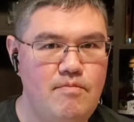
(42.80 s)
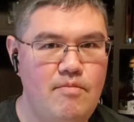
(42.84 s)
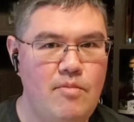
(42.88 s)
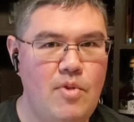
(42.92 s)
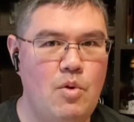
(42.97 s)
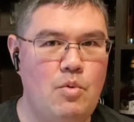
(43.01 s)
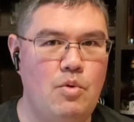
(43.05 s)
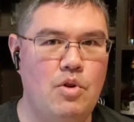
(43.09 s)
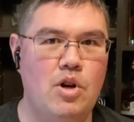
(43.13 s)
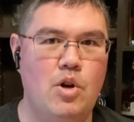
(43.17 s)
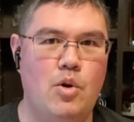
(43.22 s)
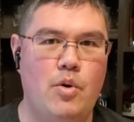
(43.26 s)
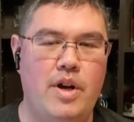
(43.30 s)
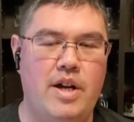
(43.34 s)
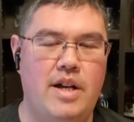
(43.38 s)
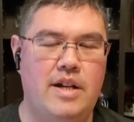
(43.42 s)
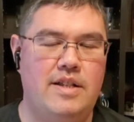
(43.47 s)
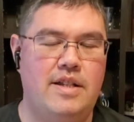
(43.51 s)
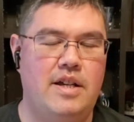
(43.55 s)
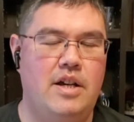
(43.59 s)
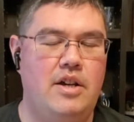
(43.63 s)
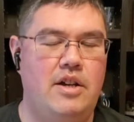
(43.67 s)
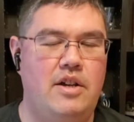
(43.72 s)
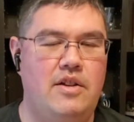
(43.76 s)
Real quick, I'll
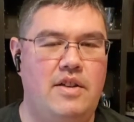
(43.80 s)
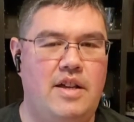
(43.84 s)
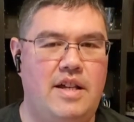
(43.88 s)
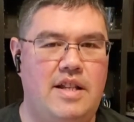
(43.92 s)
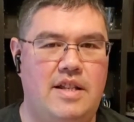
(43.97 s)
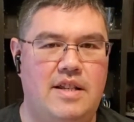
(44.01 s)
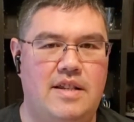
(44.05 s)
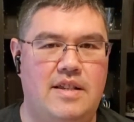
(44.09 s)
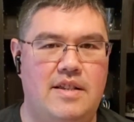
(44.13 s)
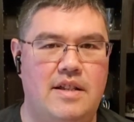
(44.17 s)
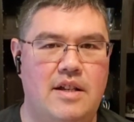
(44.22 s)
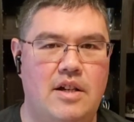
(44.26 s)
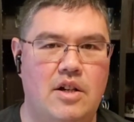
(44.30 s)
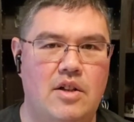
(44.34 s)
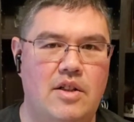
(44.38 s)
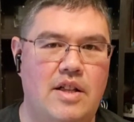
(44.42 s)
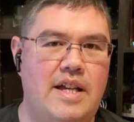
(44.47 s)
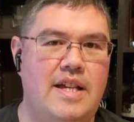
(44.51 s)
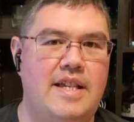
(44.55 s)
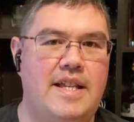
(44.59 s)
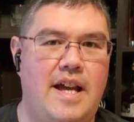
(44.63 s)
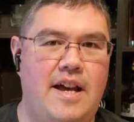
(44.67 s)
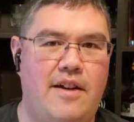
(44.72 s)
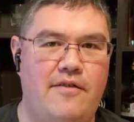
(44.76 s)
tell you that Desthil
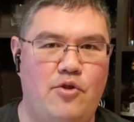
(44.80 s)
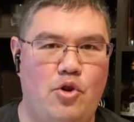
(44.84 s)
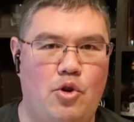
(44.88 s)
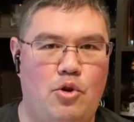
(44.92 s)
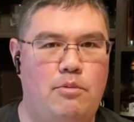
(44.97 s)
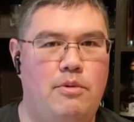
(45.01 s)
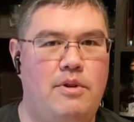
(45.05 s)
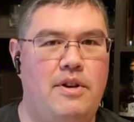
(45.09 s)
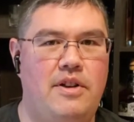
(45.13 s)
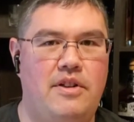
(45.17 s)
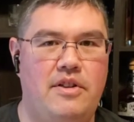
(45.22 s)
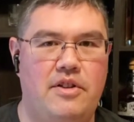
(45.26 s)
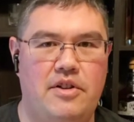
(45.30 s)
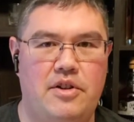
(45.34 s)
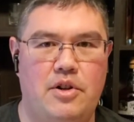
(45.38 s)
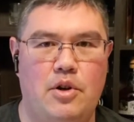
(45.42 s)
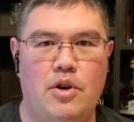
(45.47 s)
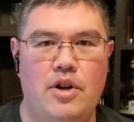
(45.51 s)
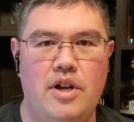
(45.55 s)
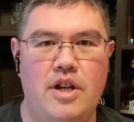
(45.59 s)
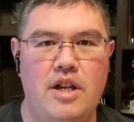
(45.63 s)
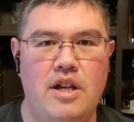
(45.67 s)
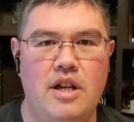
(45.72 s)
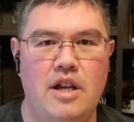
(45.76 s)
is out of Normal,
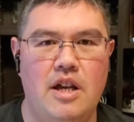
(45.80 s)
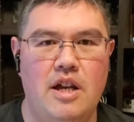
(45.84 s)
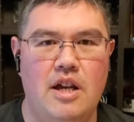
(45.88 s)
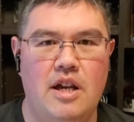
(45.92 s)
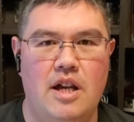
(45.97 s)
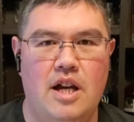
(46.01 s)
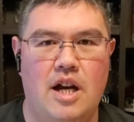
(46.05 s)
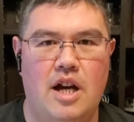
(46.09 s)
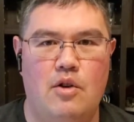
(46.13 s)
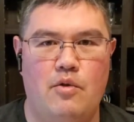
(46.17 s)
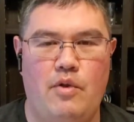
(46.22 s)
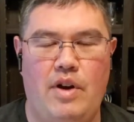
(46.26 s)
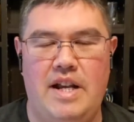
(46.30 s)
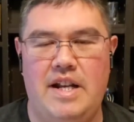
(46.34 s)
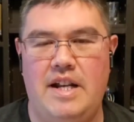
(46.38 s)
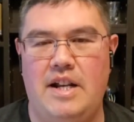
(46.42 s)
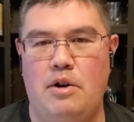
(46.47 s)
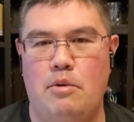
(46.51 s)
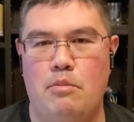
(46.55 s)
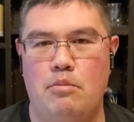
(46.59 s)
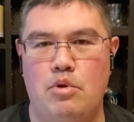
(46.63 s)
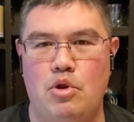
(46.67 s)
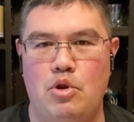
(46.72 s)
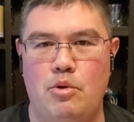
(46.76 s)
Illinois, right
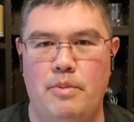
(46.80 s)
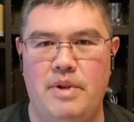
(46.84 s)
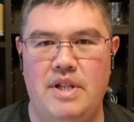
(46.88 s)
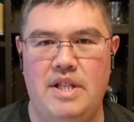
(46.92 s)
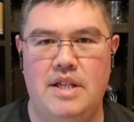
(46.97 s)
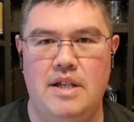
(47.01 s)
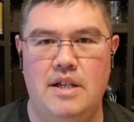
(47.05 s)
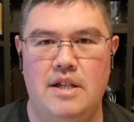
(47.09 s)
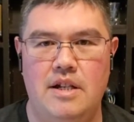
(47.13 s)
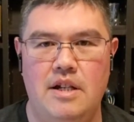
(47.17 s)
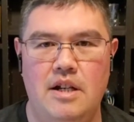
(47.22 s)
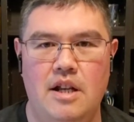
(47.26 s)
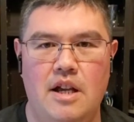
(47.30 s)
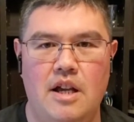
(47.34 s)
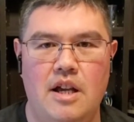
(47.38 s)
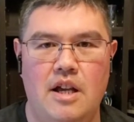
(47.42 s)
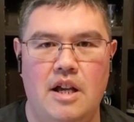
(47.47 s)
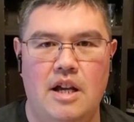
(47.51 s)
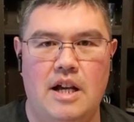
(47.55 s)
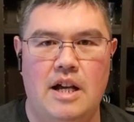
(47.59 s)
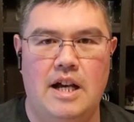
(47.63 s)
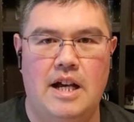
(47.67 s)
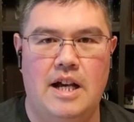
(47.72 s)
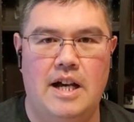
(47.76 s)
near Bloomington.
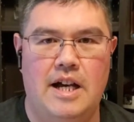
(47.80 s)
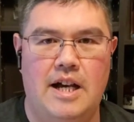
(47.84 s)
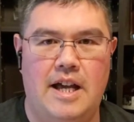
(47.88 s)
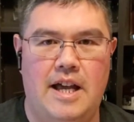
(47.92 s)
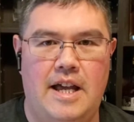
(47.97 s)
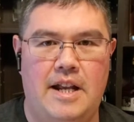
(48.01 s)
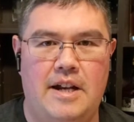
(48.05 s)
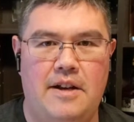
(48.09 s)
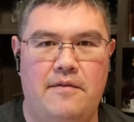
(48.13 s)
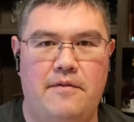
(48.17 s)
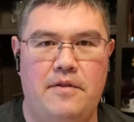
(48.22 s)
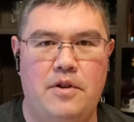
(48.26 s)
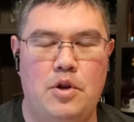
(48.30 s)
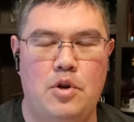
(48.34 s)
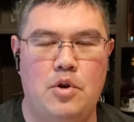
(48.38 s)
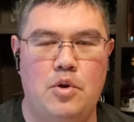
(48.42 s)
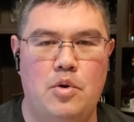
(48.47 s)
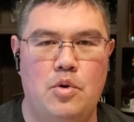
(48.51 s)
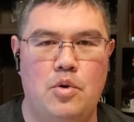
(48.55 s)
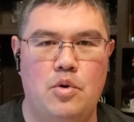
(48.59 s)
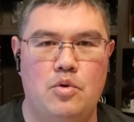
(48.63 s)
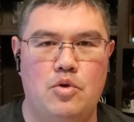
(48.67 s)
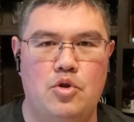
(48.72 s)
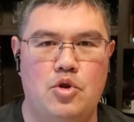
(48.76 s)
And if
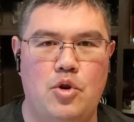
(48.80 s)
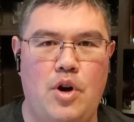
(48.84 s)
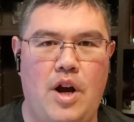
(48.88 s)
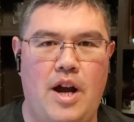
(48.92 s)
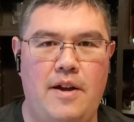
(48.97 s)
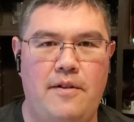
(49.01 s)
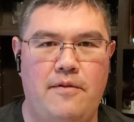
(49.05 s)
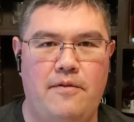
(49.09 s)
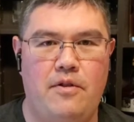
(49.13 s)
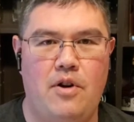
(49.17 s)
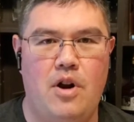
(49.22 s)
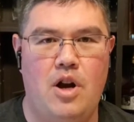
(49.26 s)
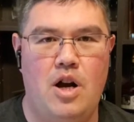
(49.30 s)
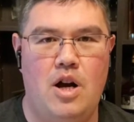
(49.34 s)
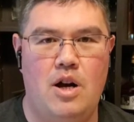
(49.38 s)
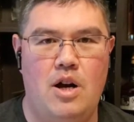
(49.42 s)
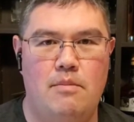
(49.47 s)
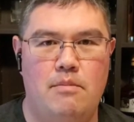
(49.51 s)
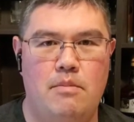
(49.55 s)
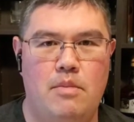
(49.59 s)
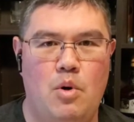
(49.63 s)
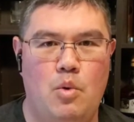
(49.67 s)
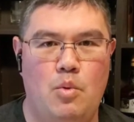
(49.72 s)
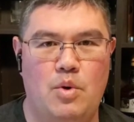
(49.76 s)
you drive
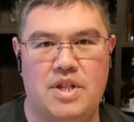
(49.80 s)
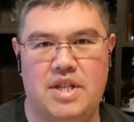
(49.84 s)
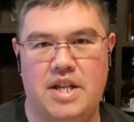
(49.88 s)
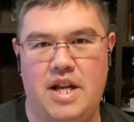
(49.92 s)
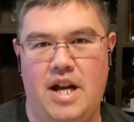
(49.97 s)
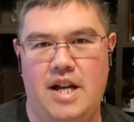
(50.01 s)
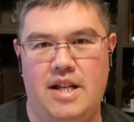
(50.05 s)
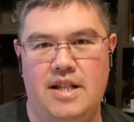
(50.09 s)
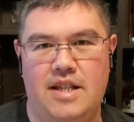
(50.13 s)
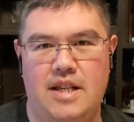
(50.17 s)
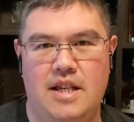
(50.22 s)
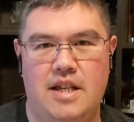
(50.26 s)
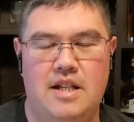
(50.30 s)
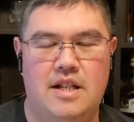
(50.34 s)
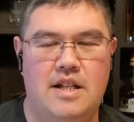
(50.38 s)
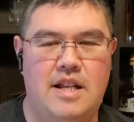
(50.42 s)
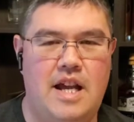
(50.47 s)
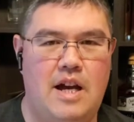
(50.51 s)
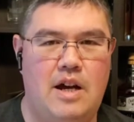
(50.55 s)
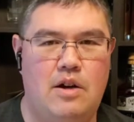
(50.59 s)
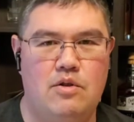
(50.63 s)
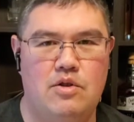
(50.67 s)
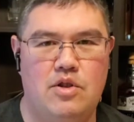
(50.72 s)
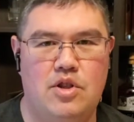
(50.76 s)
from Wisconsin
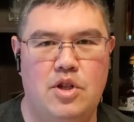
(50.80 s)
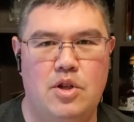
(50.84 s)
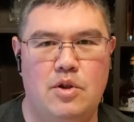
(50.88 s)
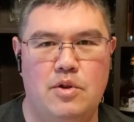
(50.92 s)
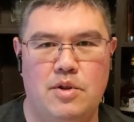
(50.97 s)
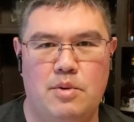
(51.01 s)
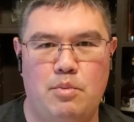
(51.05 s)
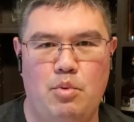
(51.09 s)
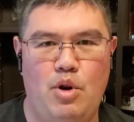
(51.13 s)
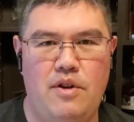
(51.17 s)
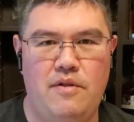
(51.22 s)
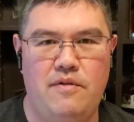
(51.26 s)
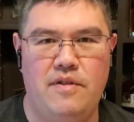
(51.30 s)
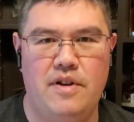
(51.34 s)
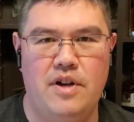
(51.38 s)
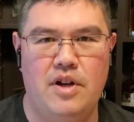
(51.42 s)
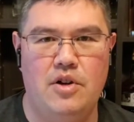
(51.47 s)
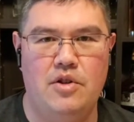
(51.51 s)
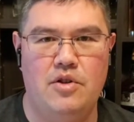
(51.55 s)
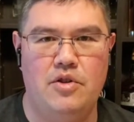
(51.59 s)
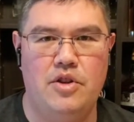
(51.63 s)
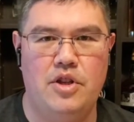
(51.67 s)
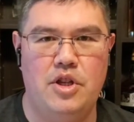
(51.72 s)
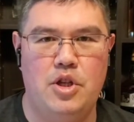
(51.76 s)
down to
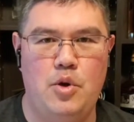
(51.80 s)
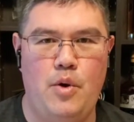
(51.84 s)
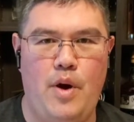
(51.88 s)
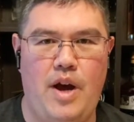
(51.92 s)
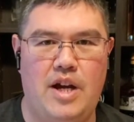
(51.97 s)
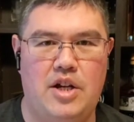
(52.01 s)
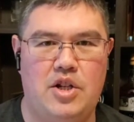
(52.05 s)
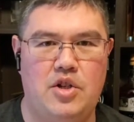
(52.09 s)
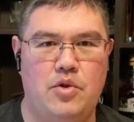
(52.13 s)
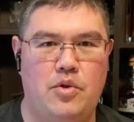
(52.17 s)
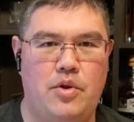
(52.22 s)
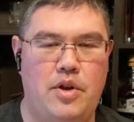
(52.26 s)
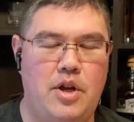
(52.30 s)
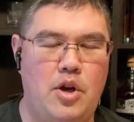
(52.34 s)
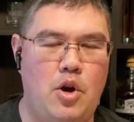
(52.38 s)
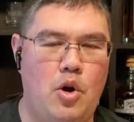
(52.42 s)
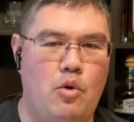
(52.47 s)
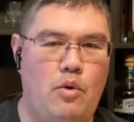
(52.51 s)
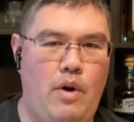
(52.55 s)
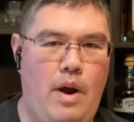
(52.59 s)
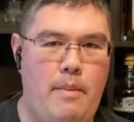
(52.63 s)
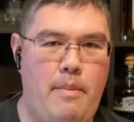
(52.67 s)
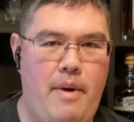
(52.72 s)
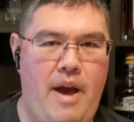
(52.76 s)
Springfield, you actually go
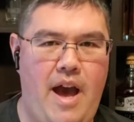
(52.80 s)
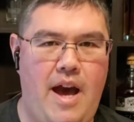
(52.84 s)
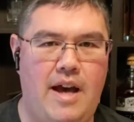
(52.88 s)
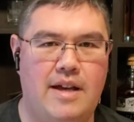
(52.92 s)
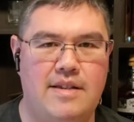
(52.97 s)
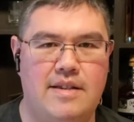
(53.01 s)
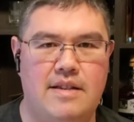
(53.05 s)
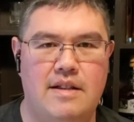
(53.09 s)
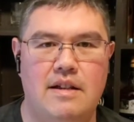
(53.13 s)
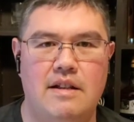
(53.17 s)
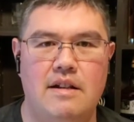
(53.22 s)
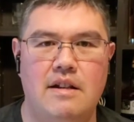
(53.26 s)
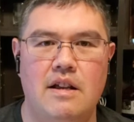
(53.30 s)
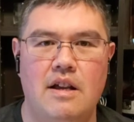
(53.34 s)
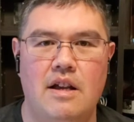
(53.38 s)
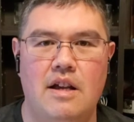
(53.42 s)
right past it.